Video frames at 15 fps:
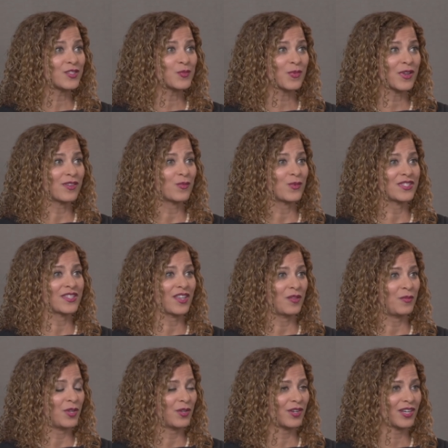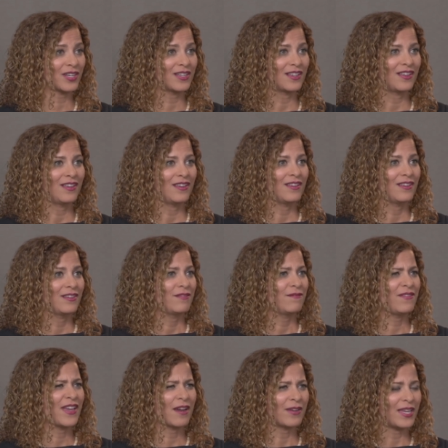this brother was a commuter,
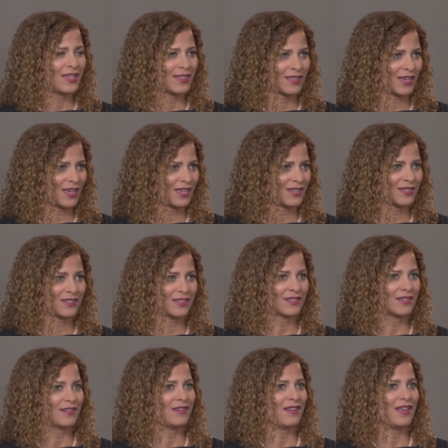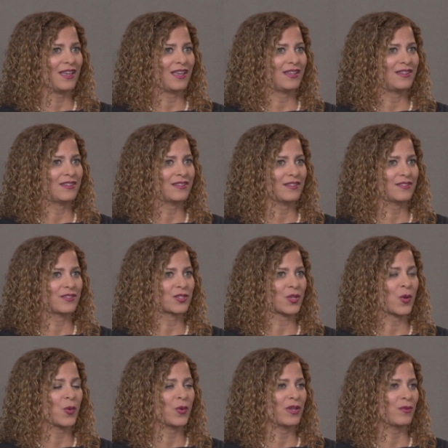very thin, and
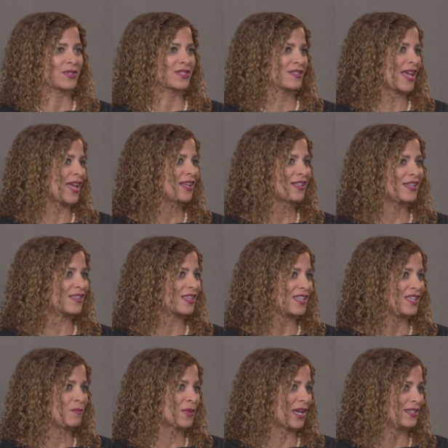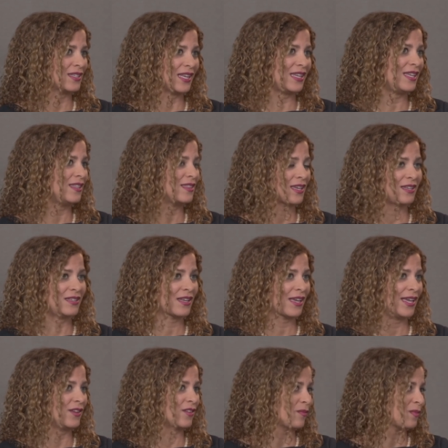so it was likely that he might not eat that
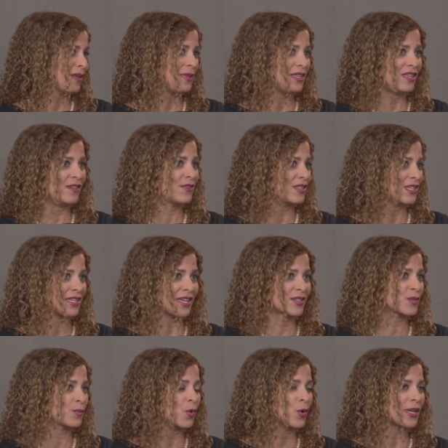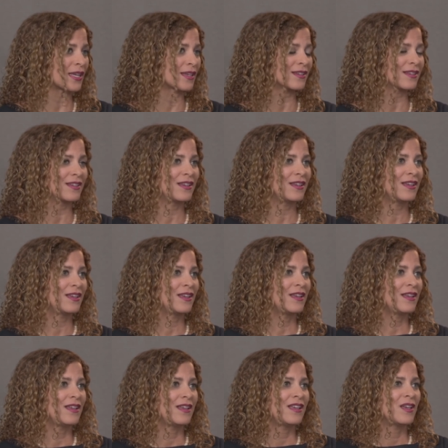night or maybe even the next morning.
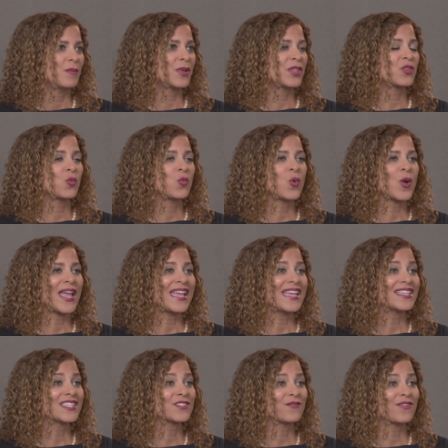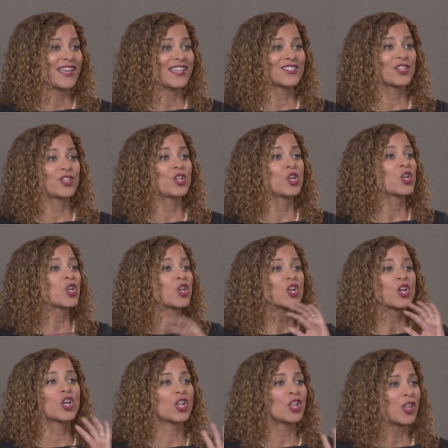But the way his face
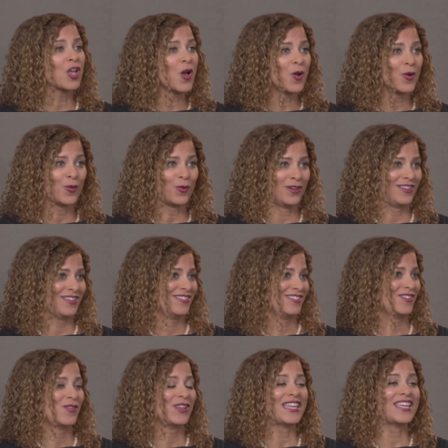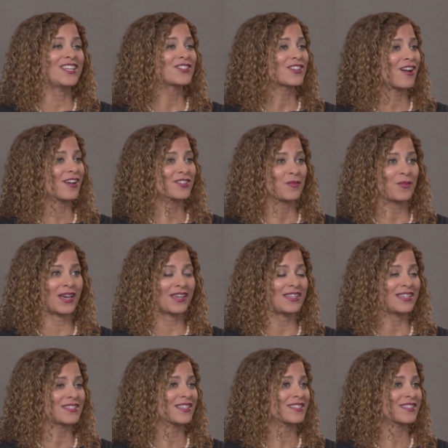glowed when he talked about
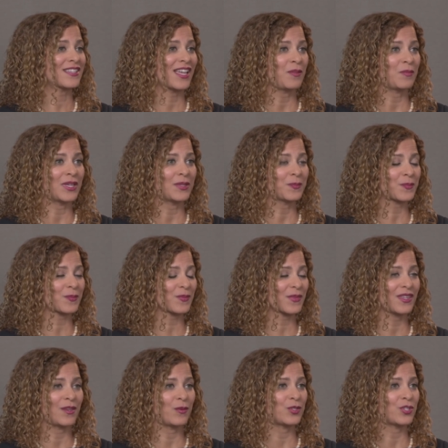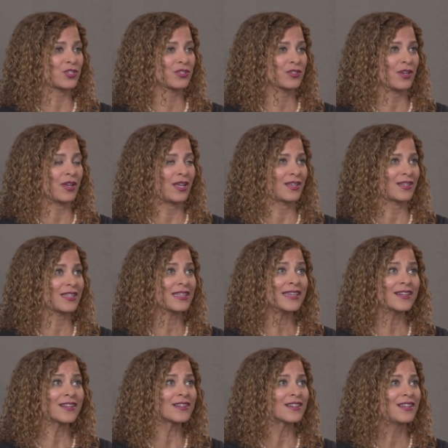his assignment, it was
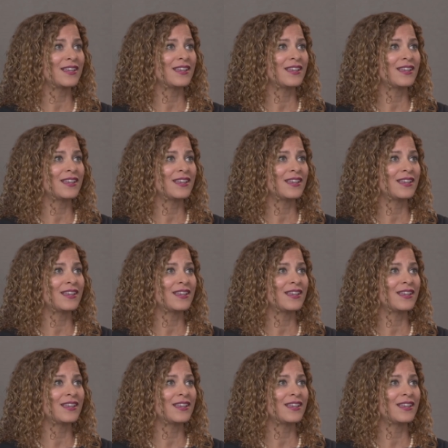clear